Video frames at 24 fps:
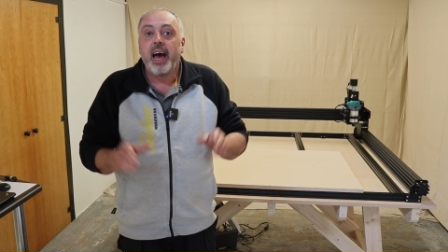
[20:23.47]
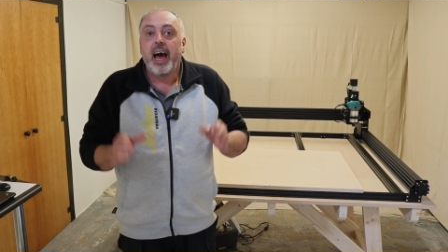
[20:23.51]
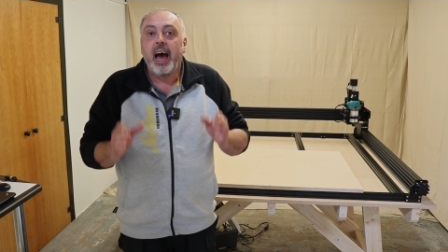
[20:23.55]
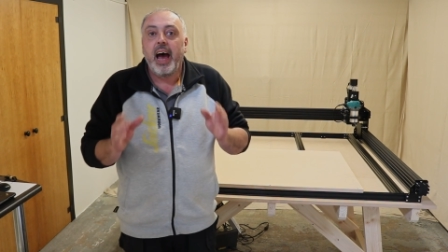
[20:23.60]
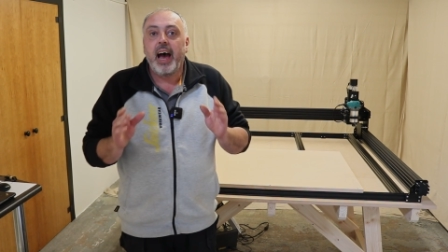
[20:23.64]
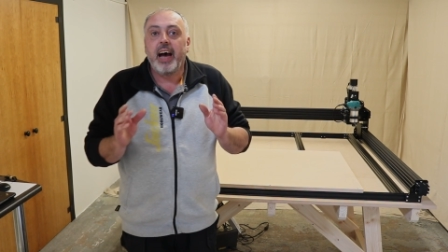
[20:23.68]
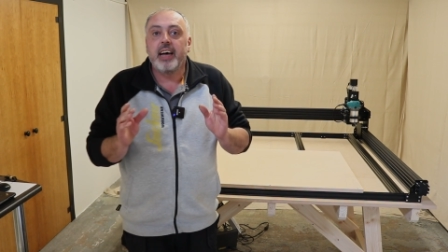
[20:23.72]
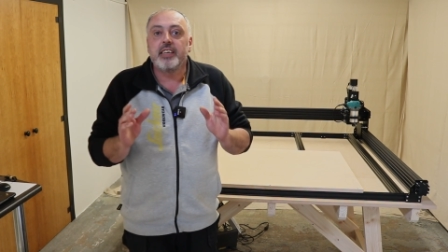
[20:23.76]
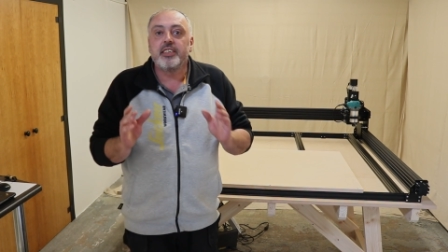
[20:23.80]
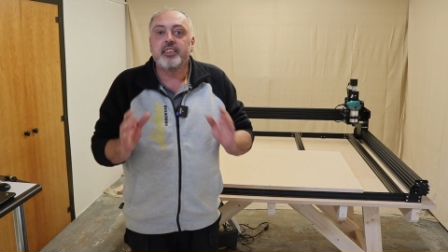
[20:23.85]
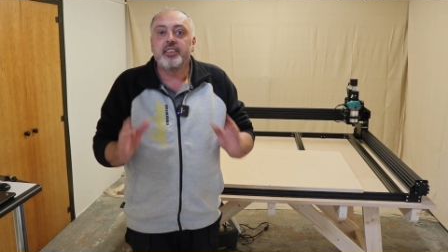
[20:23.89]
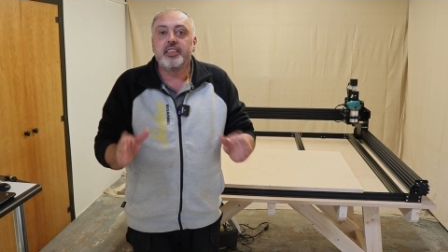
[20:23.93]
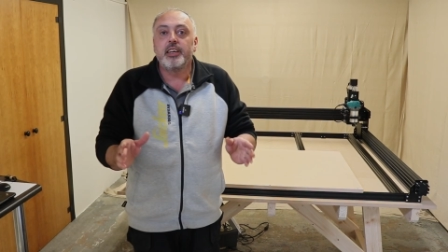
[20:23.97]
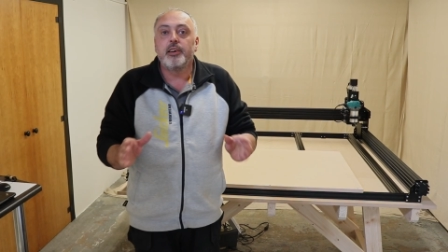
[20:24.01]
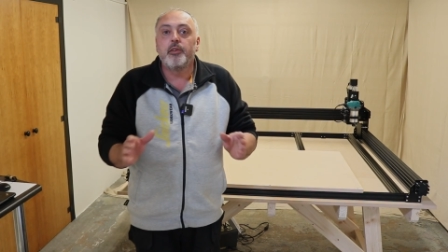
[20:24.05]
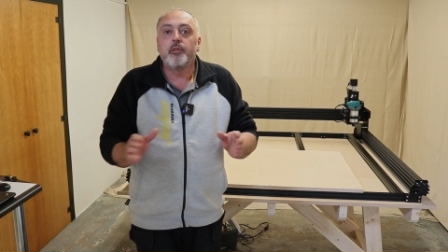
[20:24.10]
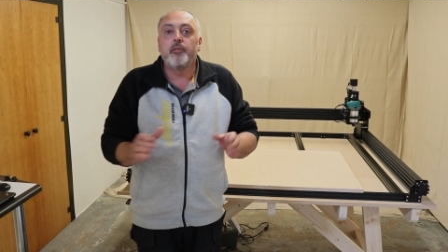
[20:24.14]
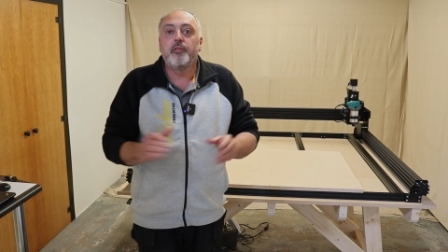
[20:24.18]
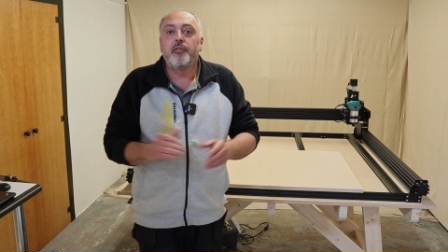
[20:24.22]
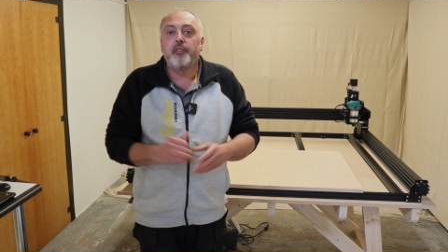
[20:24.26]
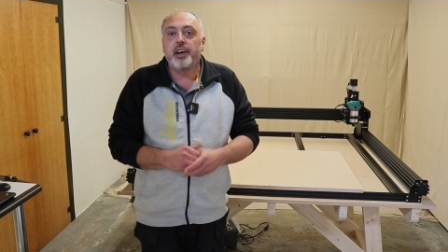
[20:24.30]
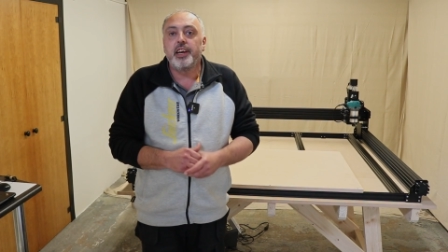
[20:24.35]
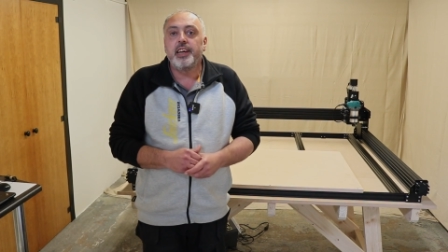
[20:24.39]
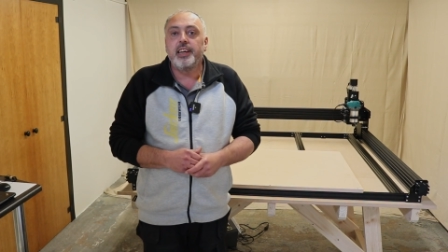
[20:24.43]
has now
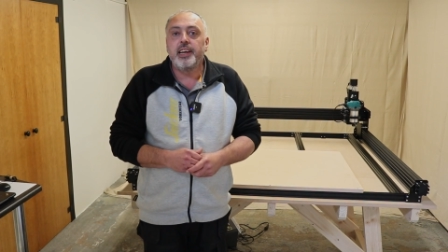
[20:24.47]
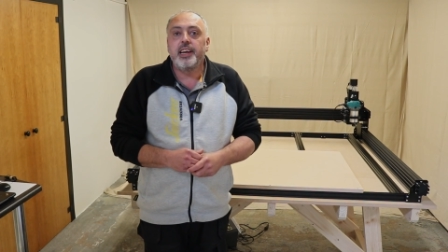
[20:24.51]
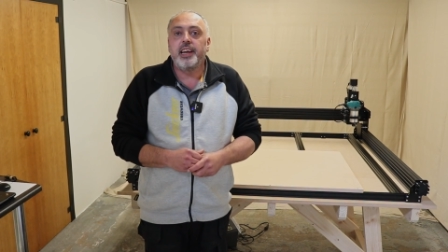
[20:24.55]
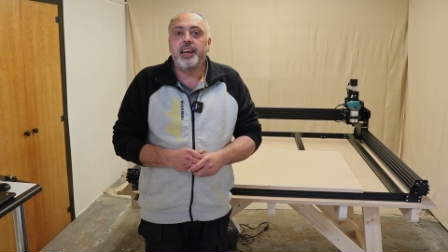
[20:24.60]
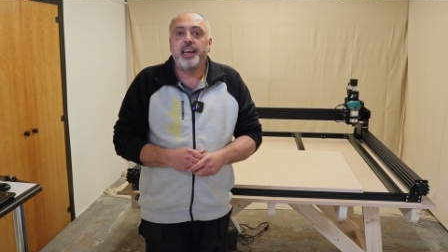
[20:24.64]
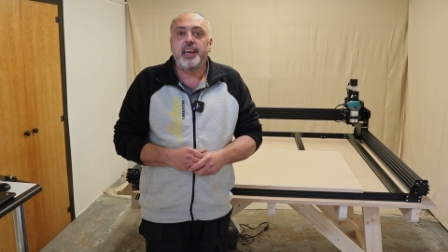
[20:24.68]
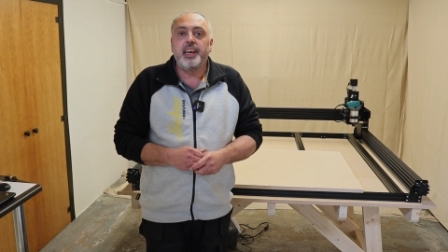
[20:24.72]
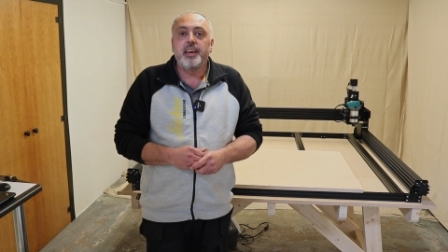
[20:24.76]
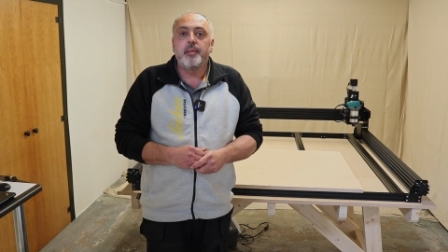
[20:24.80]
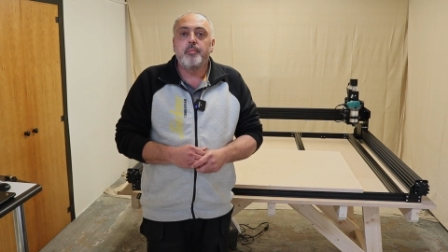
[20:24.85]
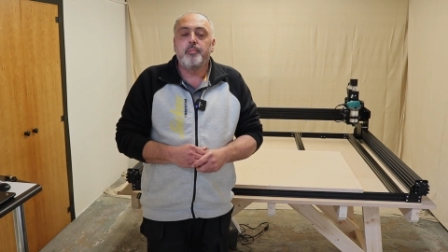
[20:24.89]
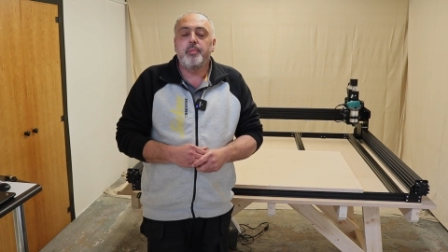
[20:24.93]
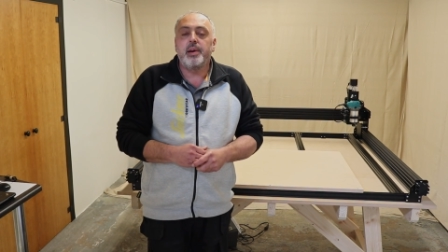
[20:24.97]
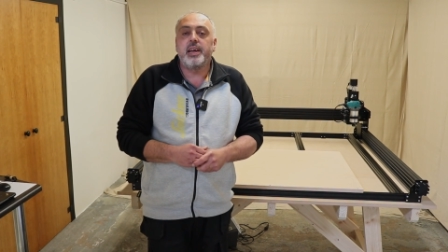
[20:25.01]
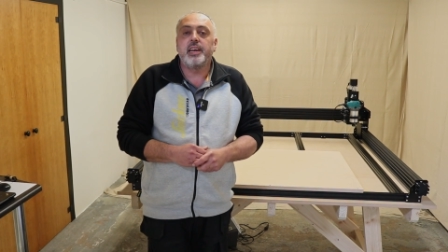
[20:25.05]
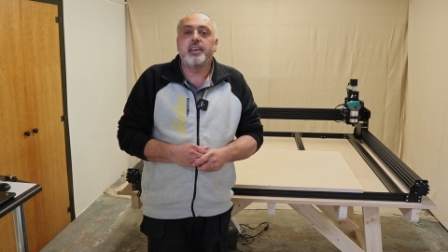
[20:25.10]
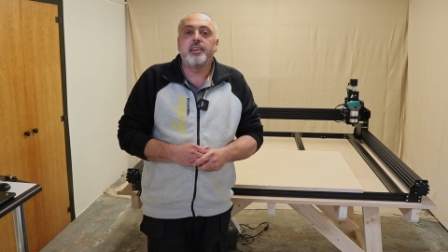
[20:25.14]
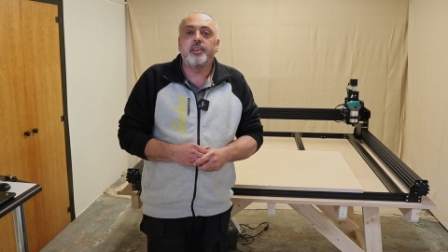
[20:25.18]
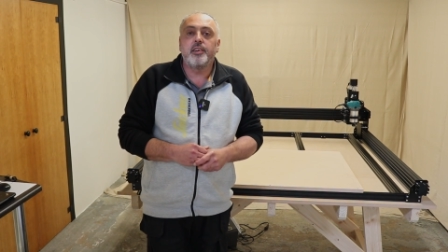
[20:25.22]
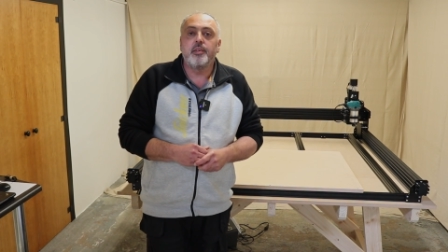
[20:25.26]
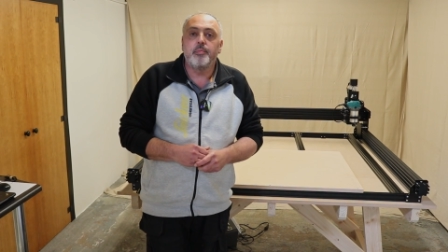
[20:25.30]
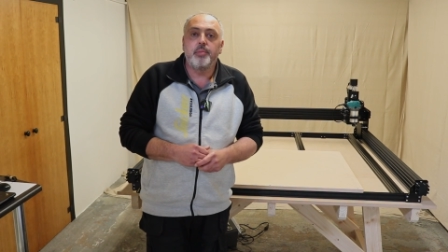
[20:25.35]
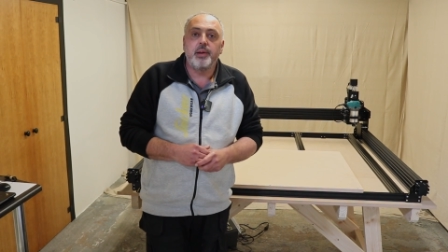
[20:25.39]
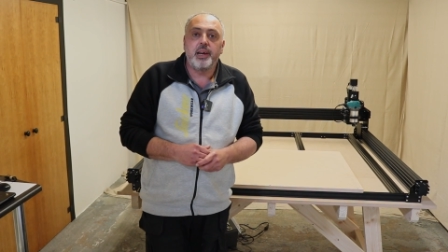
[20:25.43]
finally
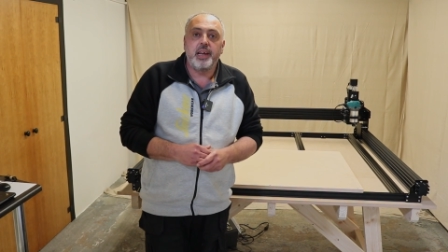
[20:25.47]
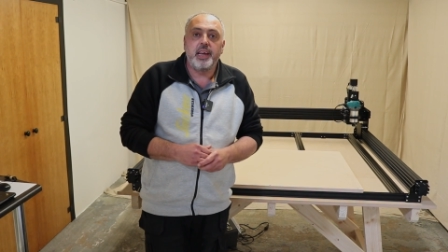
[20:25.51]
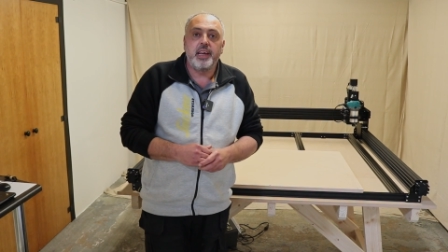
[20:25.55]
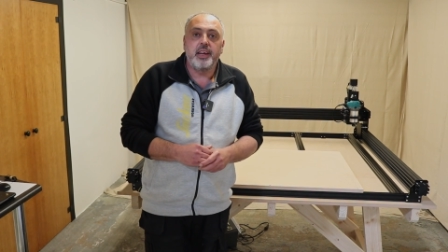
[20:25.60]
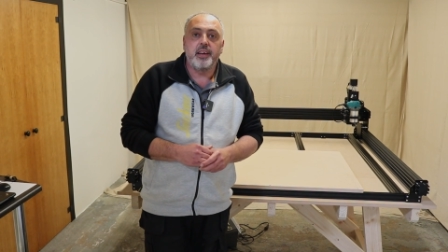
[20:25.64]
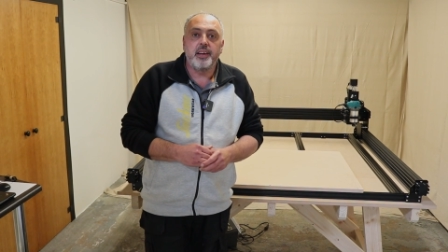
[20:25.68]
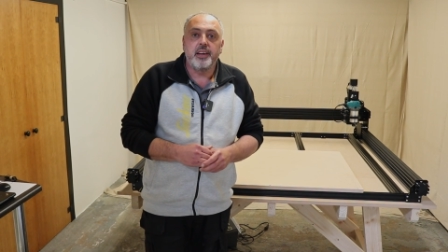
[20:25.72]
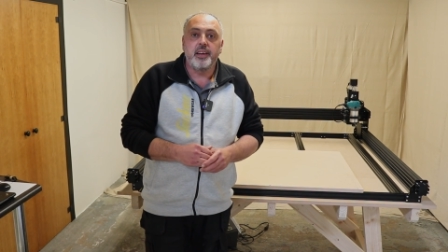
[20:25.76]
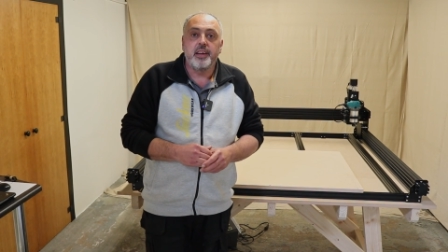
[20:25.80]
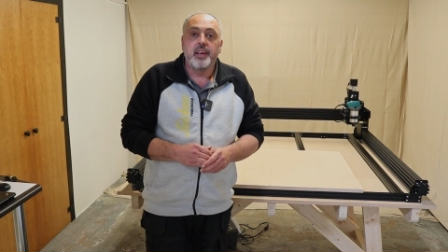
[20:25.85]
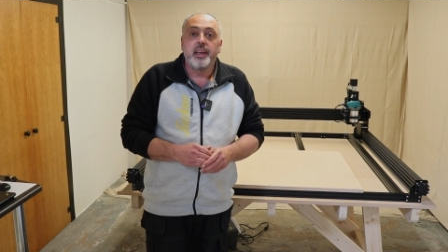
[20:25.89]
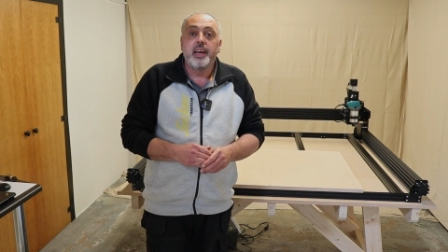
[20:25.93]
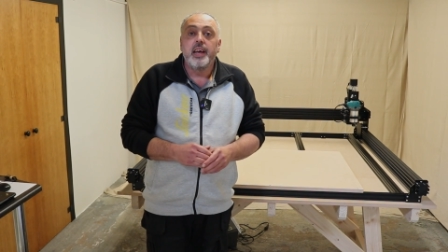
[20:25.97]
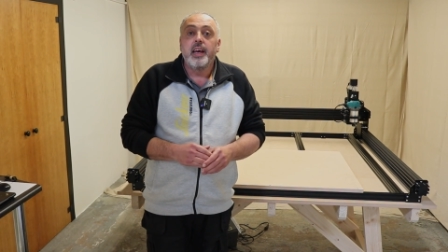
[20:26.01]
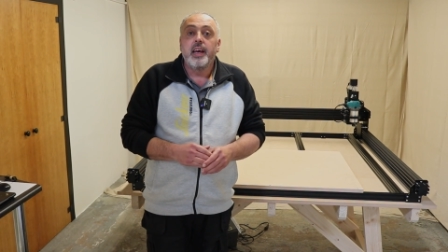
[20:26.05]
been completed.